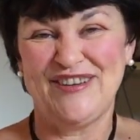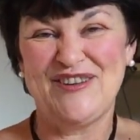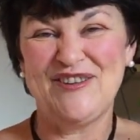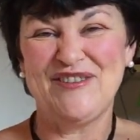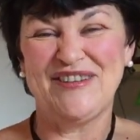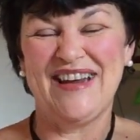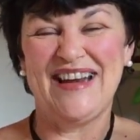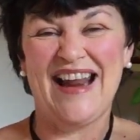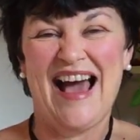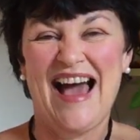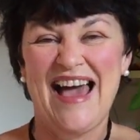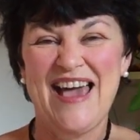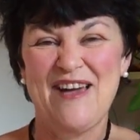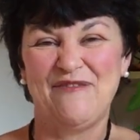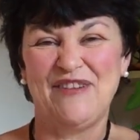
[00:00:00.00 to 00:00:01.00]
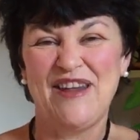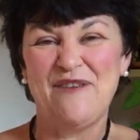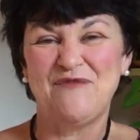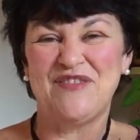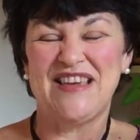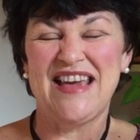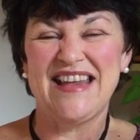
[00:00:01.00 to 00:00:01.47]
Gordon and I have
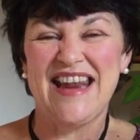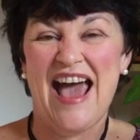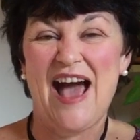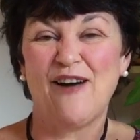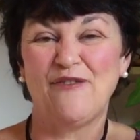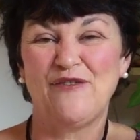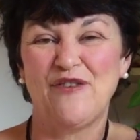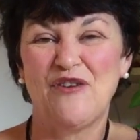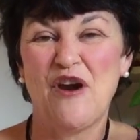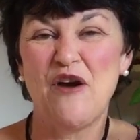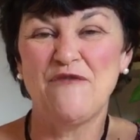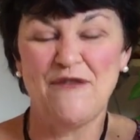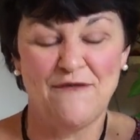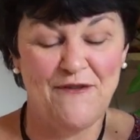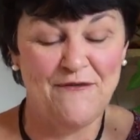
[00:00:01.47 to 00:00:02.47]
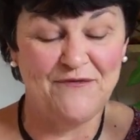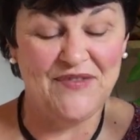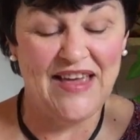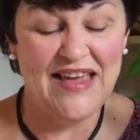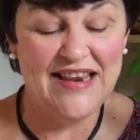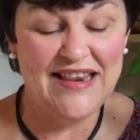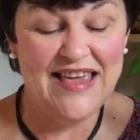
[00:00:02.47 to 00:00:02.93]
lived here now for over
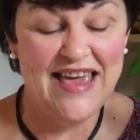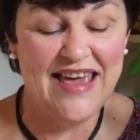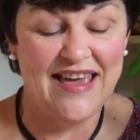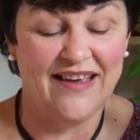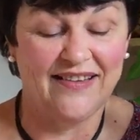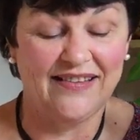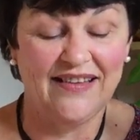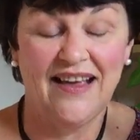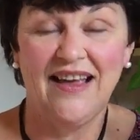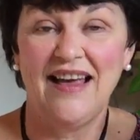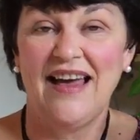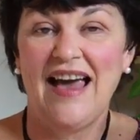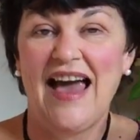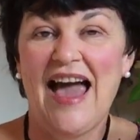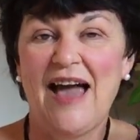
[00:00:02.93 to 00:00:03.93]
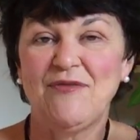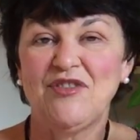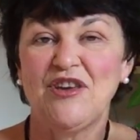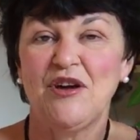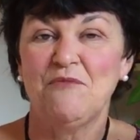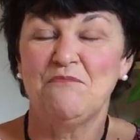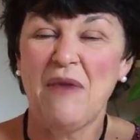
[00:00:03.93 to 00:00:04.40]
15 years. And
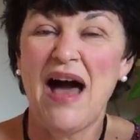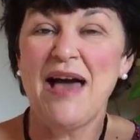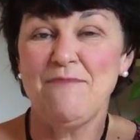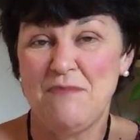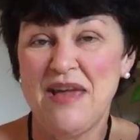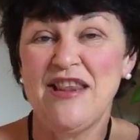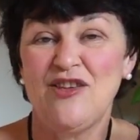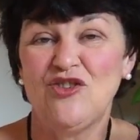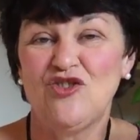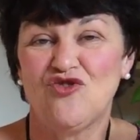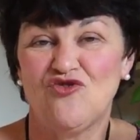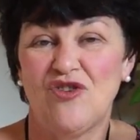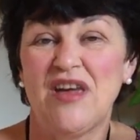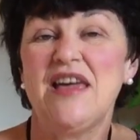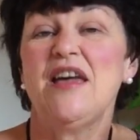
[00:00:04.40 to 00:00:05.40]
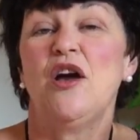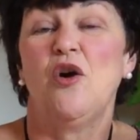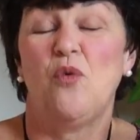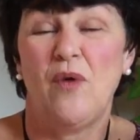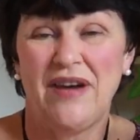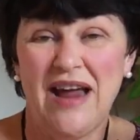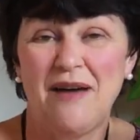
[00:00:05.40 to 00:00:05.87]
my ministry,
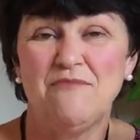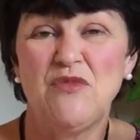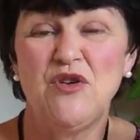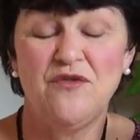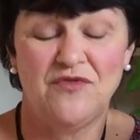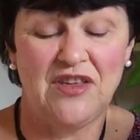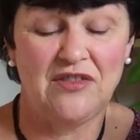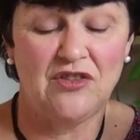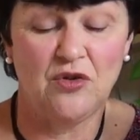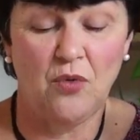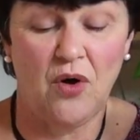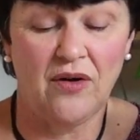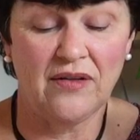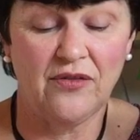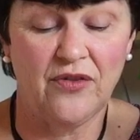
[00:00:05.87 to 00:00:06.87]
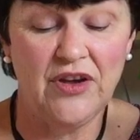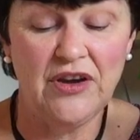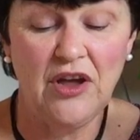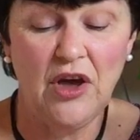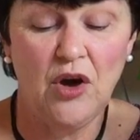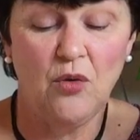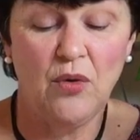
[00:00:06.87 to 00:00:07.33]
when I moved into Oxford,
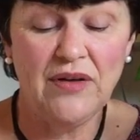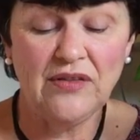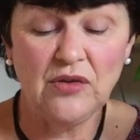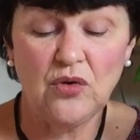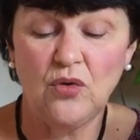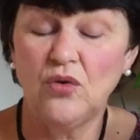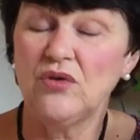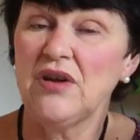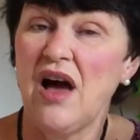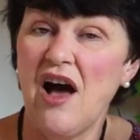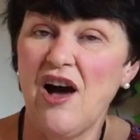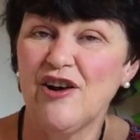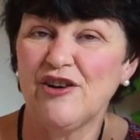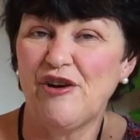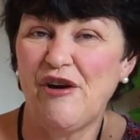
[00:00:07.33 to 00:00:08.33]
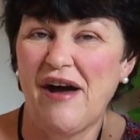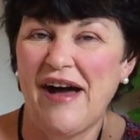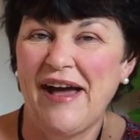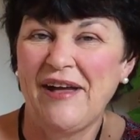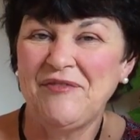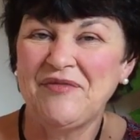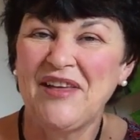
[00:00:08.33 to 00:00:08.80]
was called Heart Cry.